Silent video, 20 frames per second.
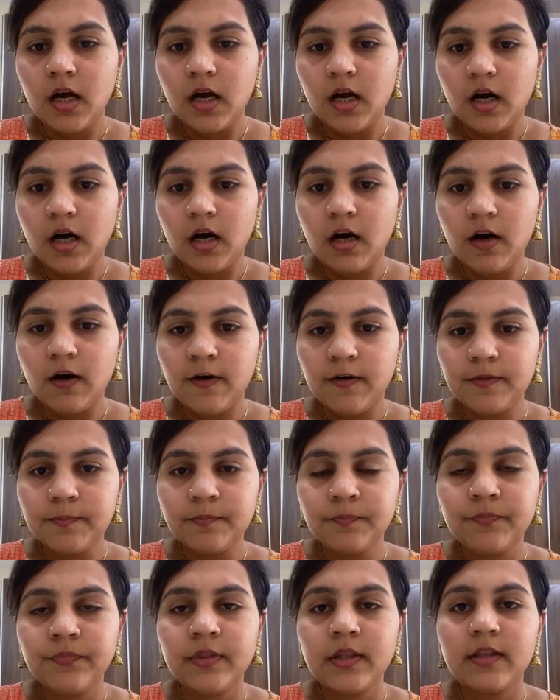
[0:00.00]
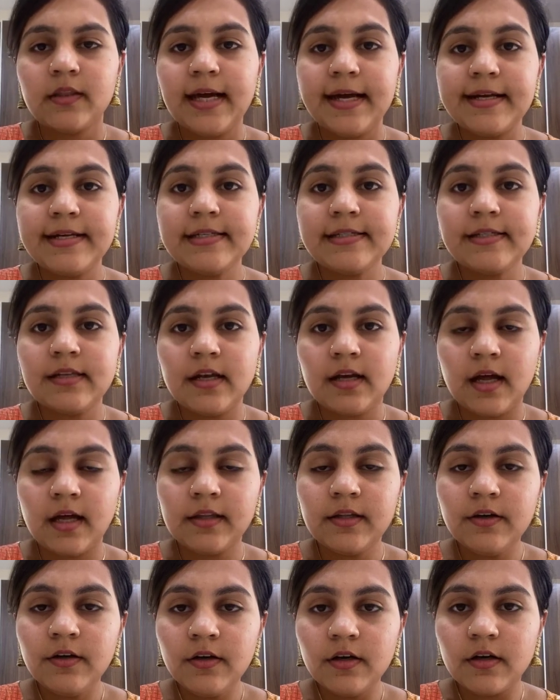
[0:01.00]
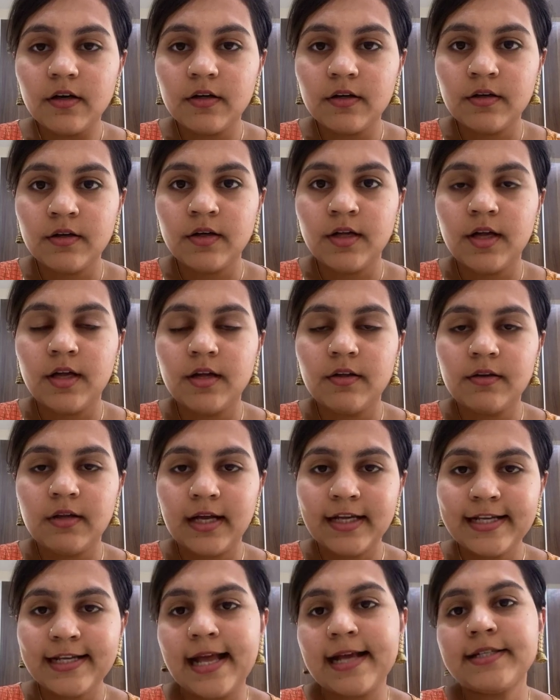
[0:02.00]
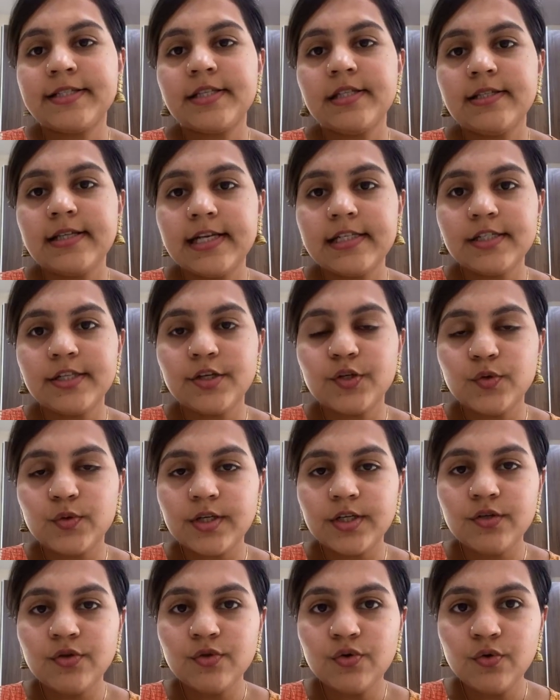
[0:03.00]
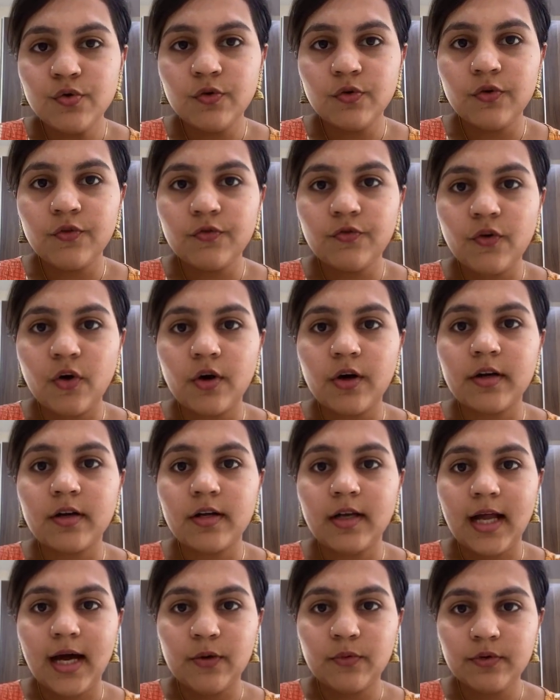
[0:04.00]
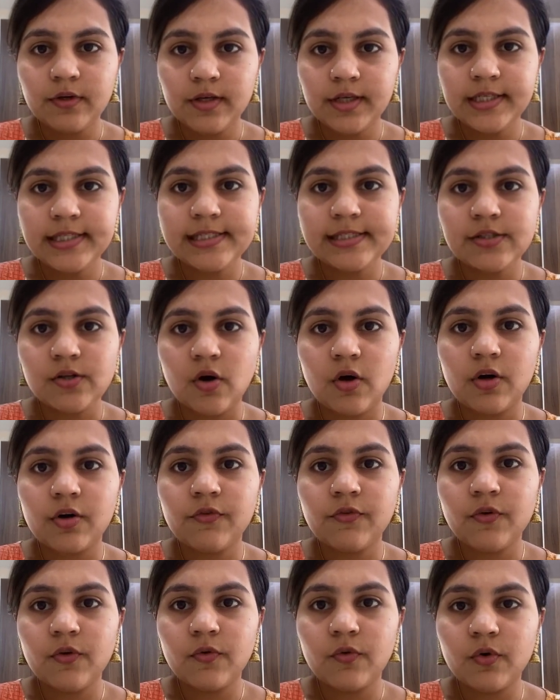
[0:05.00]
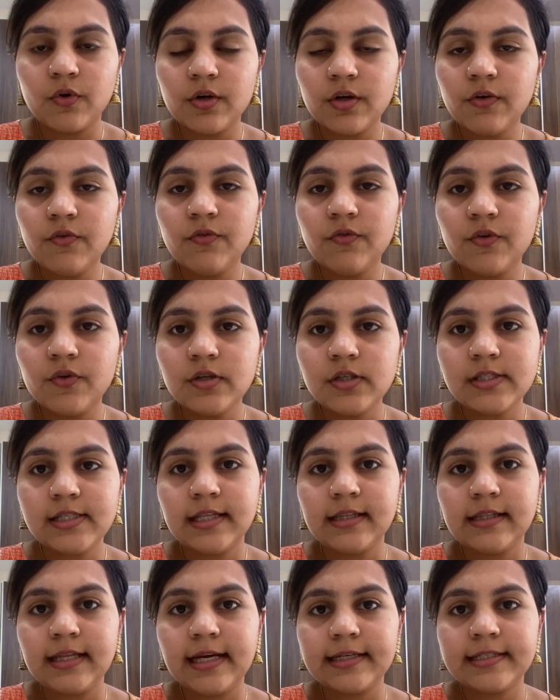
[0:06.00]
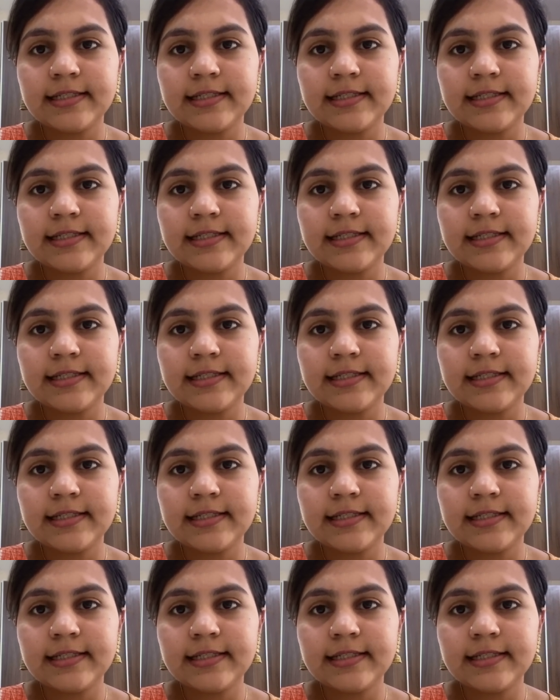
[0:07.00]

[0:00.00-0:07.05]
There is another exercise that you can do for loudness or for vocal folds, and that